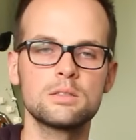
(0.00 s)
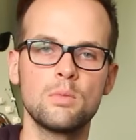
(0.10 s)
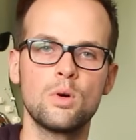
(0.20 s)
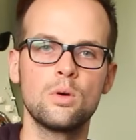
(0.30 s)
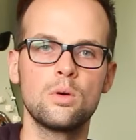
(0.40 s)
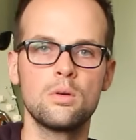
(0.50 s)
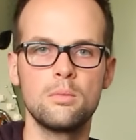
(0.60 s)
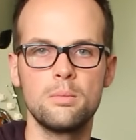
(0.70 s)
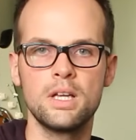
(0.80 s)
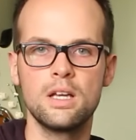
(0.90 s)
small,
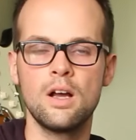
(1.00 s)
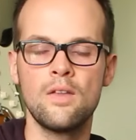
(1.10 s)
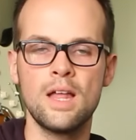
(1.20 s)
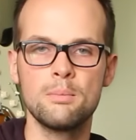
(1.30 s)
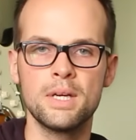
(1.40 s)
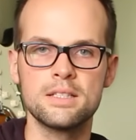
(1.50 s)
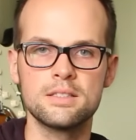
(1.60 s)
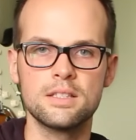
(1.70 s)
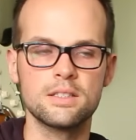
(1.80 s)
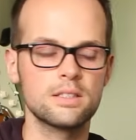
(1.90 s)
on that
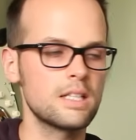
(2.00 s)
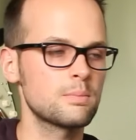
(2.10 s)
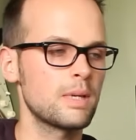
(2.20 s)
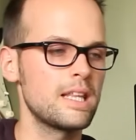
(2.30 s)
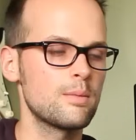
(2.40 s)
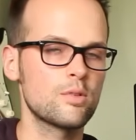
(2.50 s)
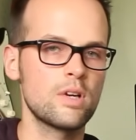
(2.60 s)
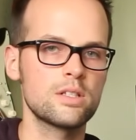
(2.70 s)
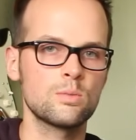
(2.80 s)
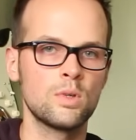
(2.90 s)
basis. So let's play the
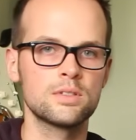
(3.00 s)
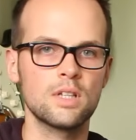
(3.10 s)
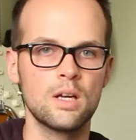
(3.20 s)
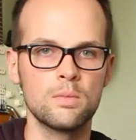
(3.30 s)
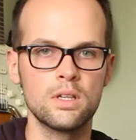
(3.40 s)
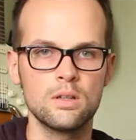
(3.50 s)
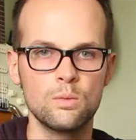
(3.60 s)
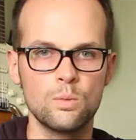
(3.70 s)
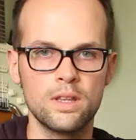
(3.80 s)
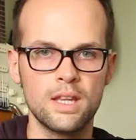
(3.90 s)
progression one time
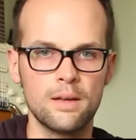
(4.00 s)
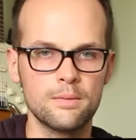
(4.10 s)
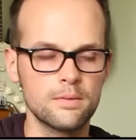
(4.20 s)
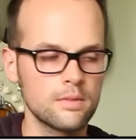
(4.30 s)
with that.